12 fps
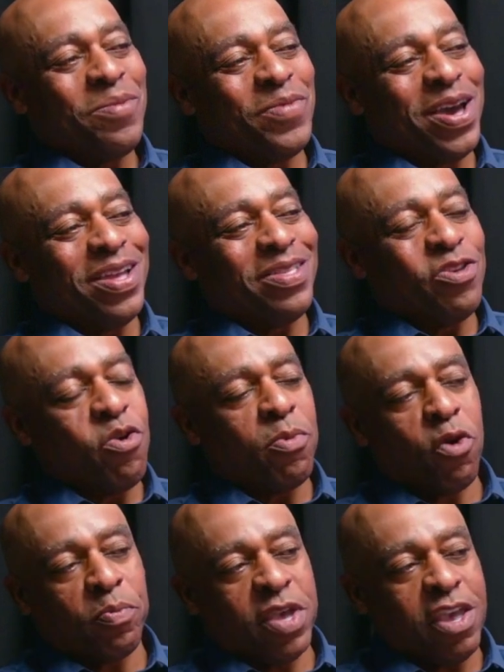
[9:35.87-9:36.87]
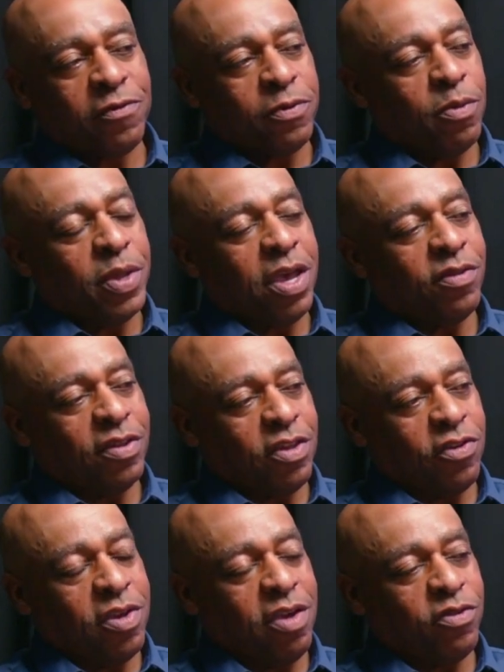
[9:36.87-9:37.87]
but you're more peaceful because of the
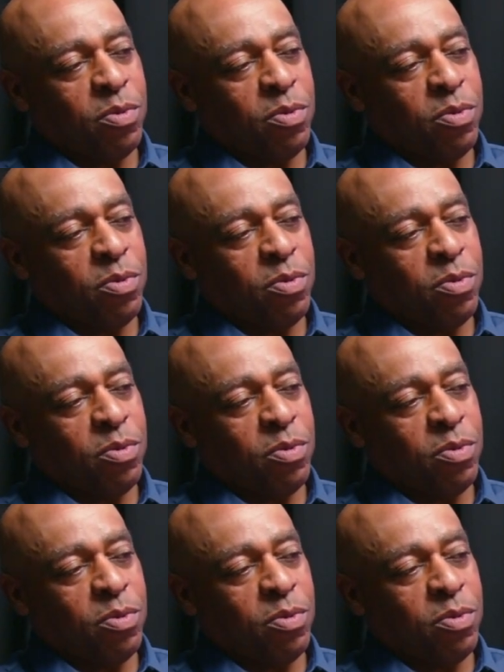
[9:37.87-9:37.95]
shift.